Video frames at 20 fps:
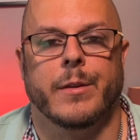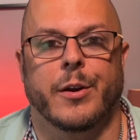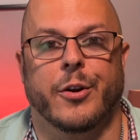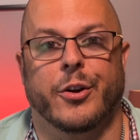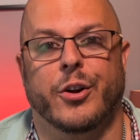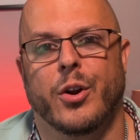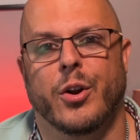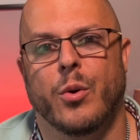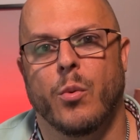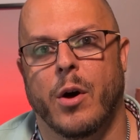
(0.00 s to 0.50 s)

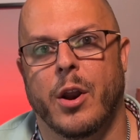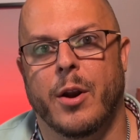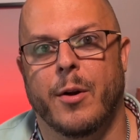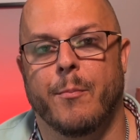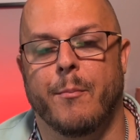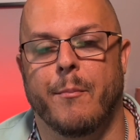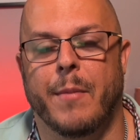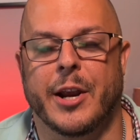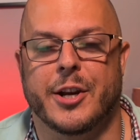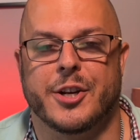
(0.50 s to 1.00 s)
You're going to
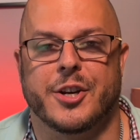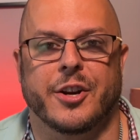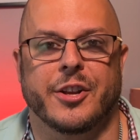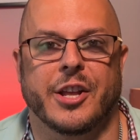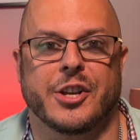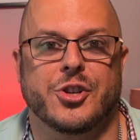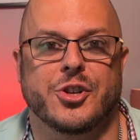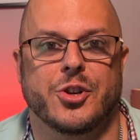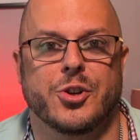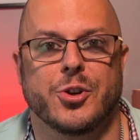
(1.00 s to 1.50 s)
want to make sure
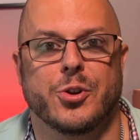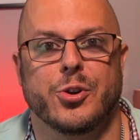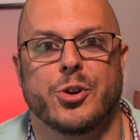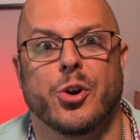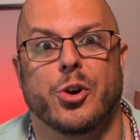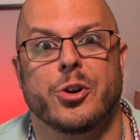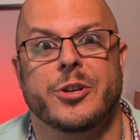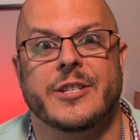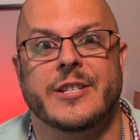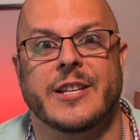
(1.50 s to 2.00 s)
that you do
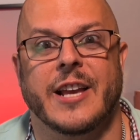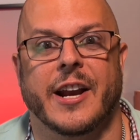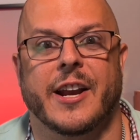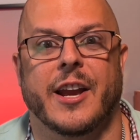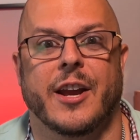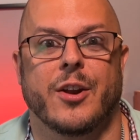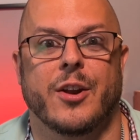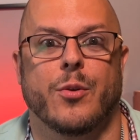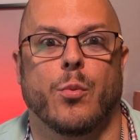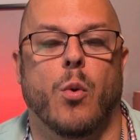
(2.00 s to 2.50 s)
your
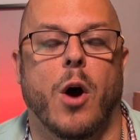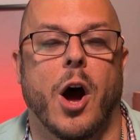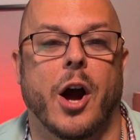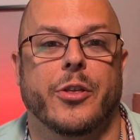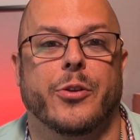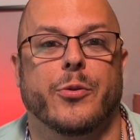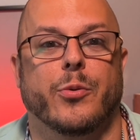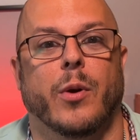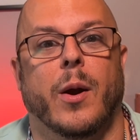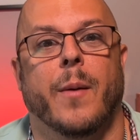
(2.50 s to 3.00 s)
second
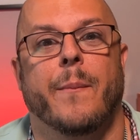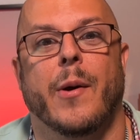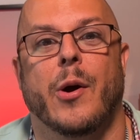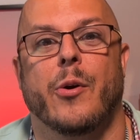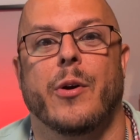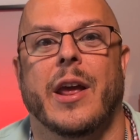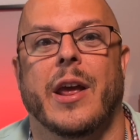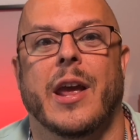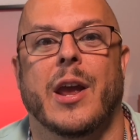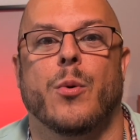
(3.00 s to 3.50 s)
walkthrough
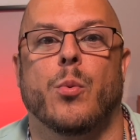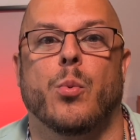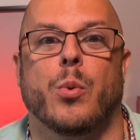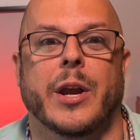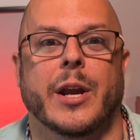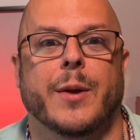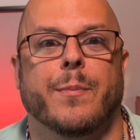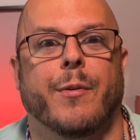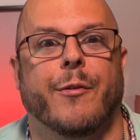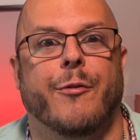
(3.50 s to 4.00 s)
about a
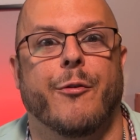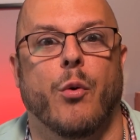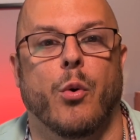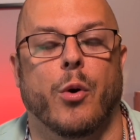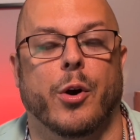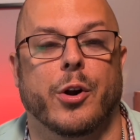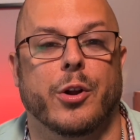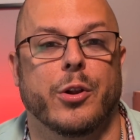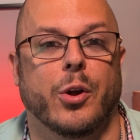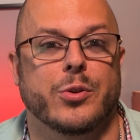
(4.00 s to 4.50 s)
week
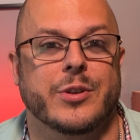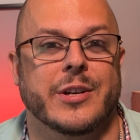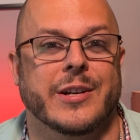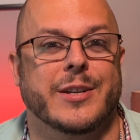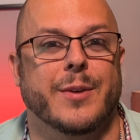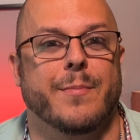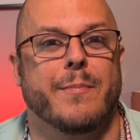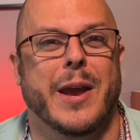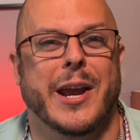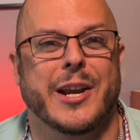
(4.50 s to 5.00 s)
before closing
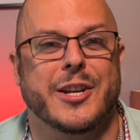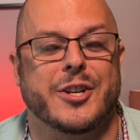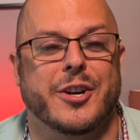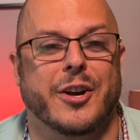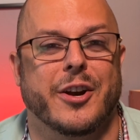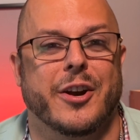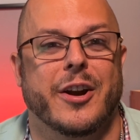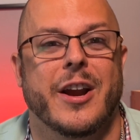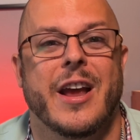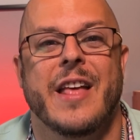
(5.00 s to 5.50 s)
to make
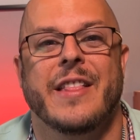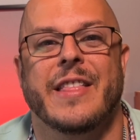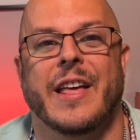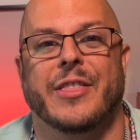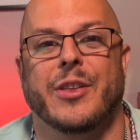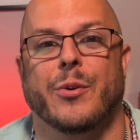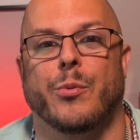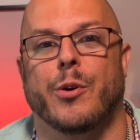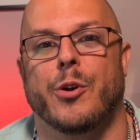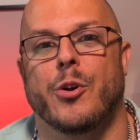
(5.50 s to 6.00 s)
sure
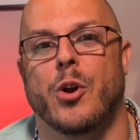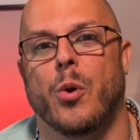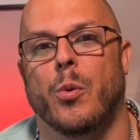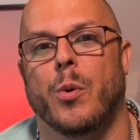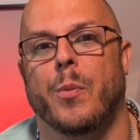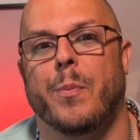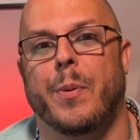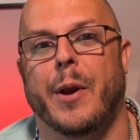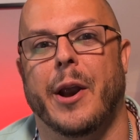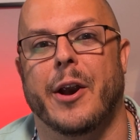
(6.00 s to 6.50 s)
that there were no
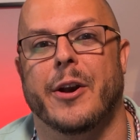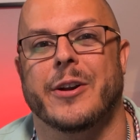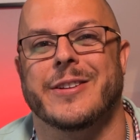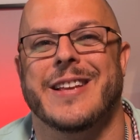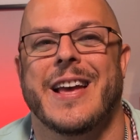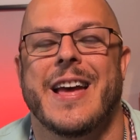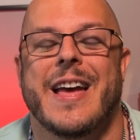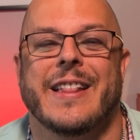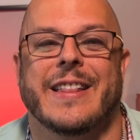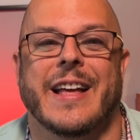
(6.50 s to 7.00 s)

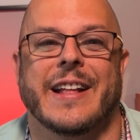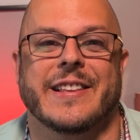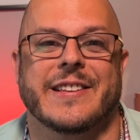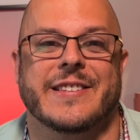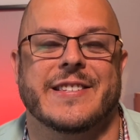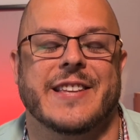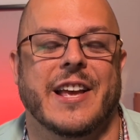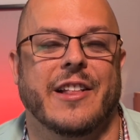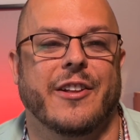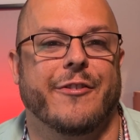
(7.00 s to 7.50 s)
repairs that the
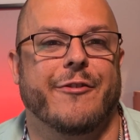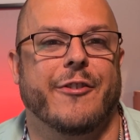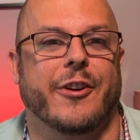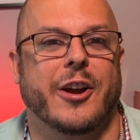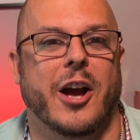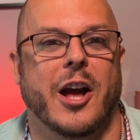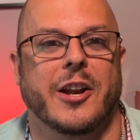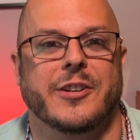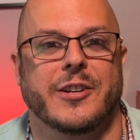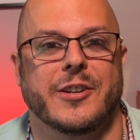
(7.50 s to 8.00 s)
seller
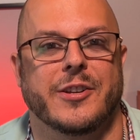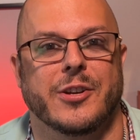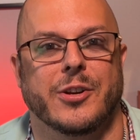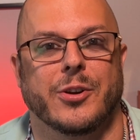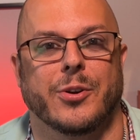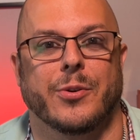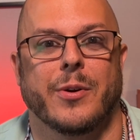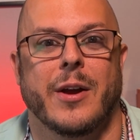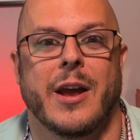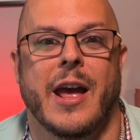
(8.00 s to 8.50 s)
forgot to
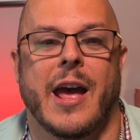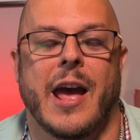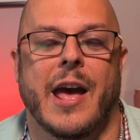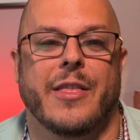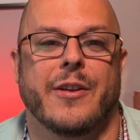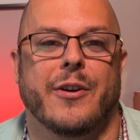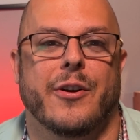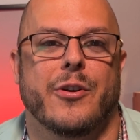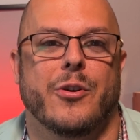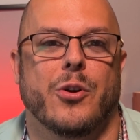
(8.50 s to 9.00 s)
do
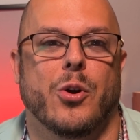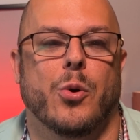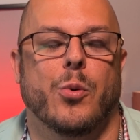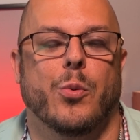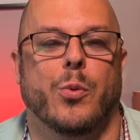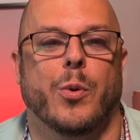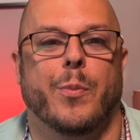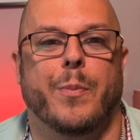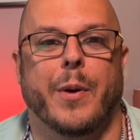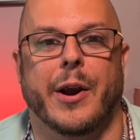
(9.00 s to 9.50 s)
and there are no
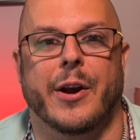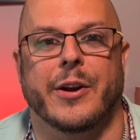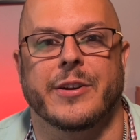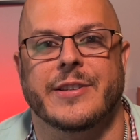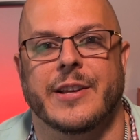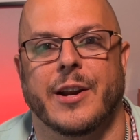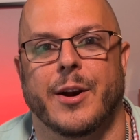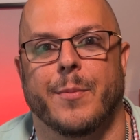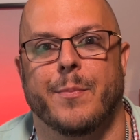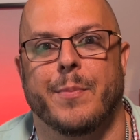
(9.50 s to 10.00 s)

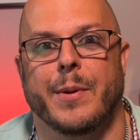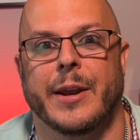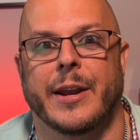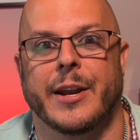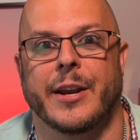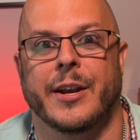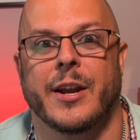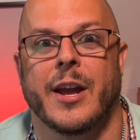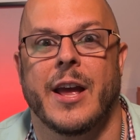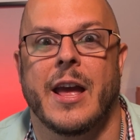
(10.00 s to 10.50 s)
repairs that are
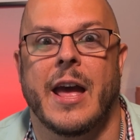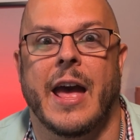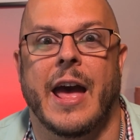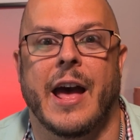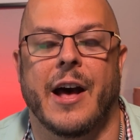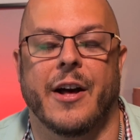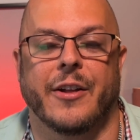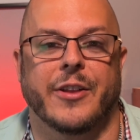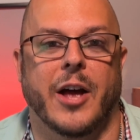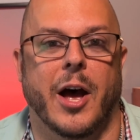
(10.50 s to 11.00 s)
being
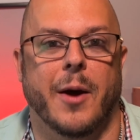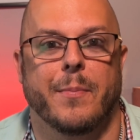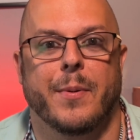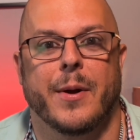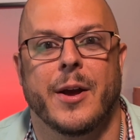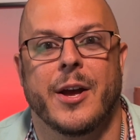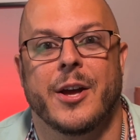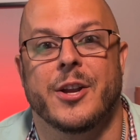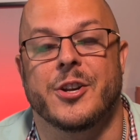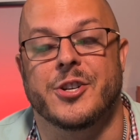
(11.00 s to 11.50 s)
held
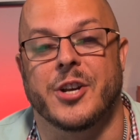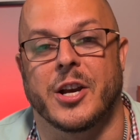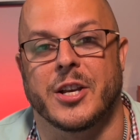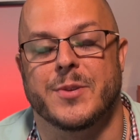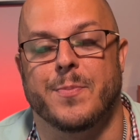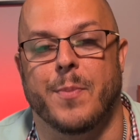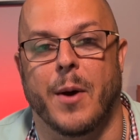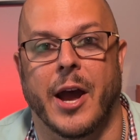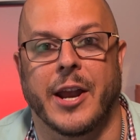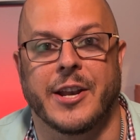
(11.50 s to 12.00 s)
up
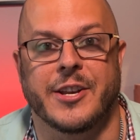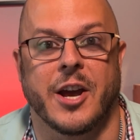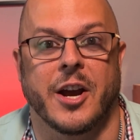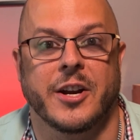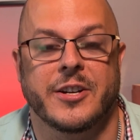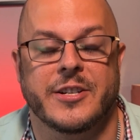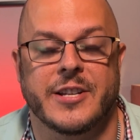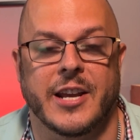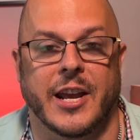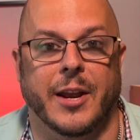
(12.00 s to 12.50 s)
just by
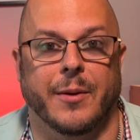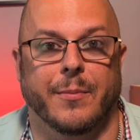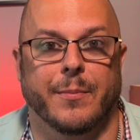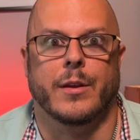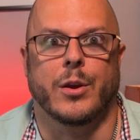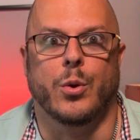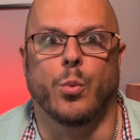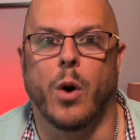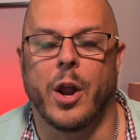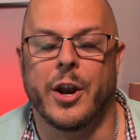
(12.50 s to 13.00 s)
duct tape.
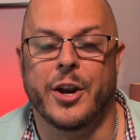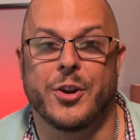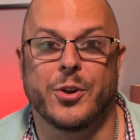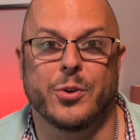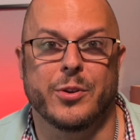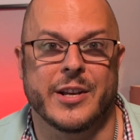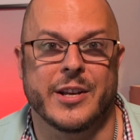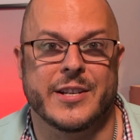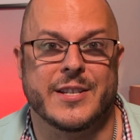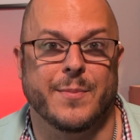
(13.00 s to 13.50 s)
You want to
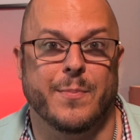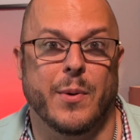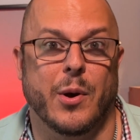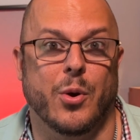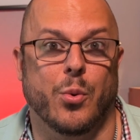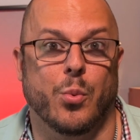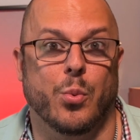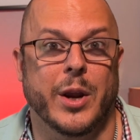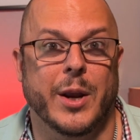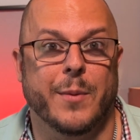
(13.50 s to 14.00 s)
do this about
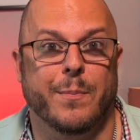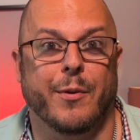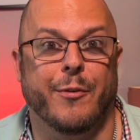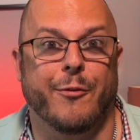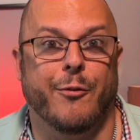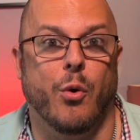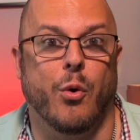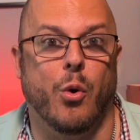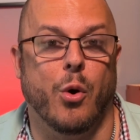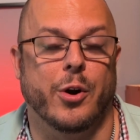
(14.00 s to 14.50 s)
a week
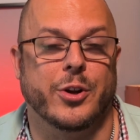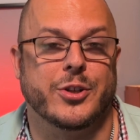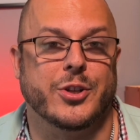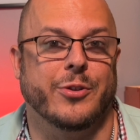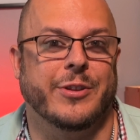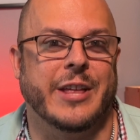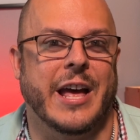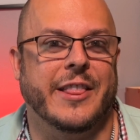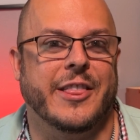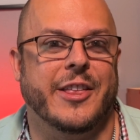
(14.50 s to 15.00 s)
before so
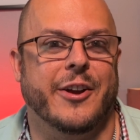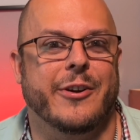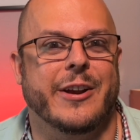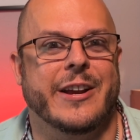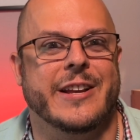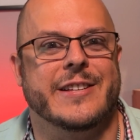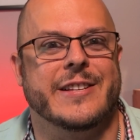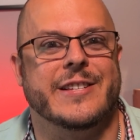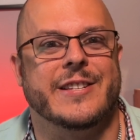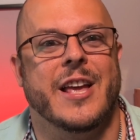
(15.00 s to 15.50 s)
that there
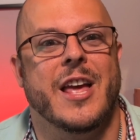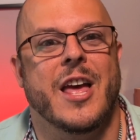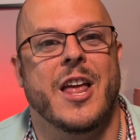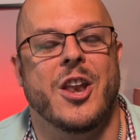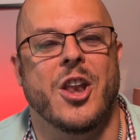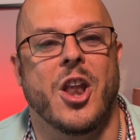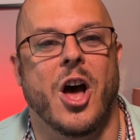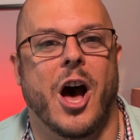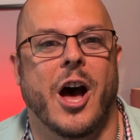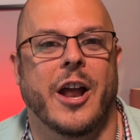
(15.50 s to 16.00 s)
is
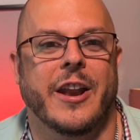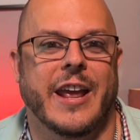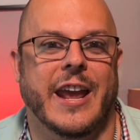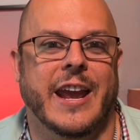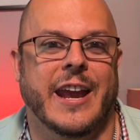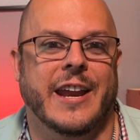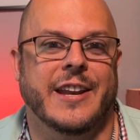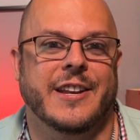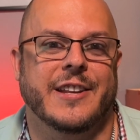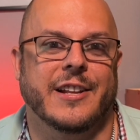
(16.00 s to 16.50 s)
not
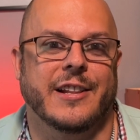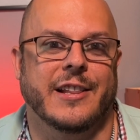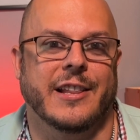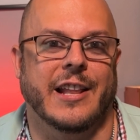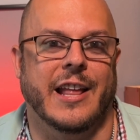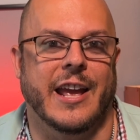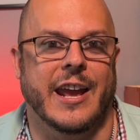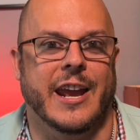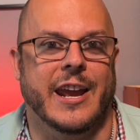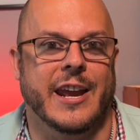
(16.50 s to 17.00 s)
a
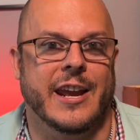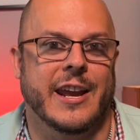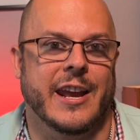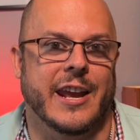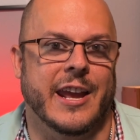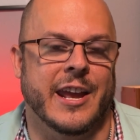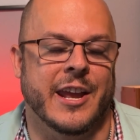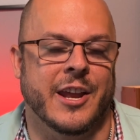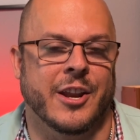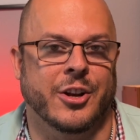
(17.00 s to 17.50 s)
delay
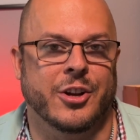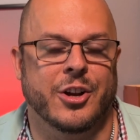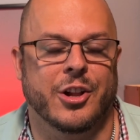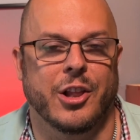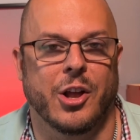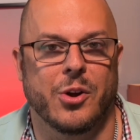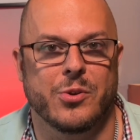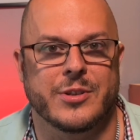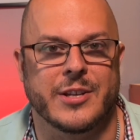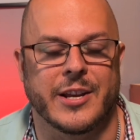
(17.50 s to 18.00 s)
in
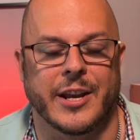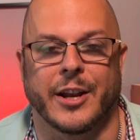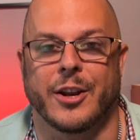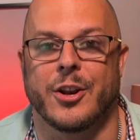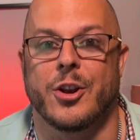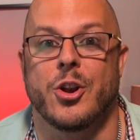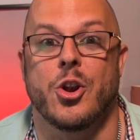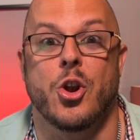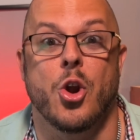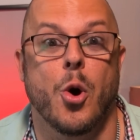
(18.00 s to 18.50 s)

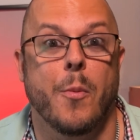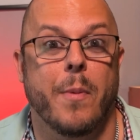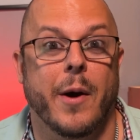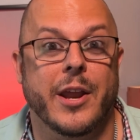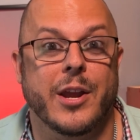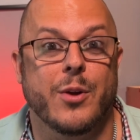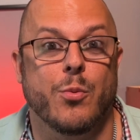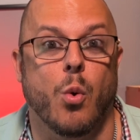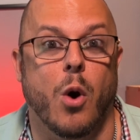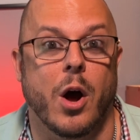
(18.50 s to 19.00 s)
closing.
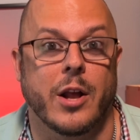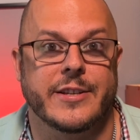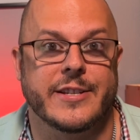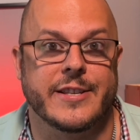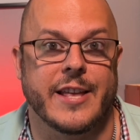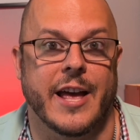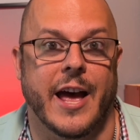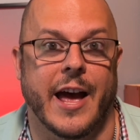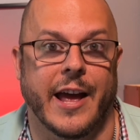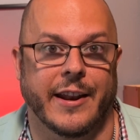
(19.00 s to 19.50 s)
Nobody wants
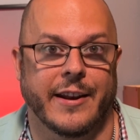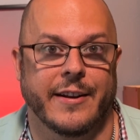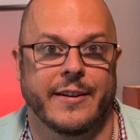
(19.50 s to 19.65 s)
that.